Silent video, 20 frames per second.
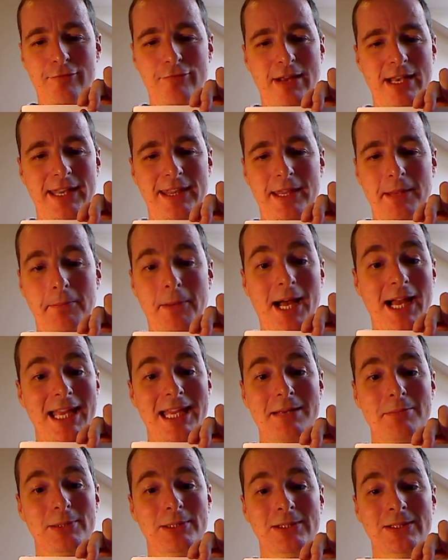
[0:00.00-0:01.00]
read the
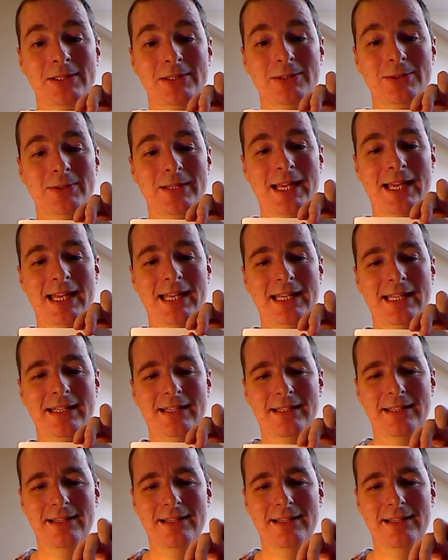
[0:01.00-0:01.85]
Bible today.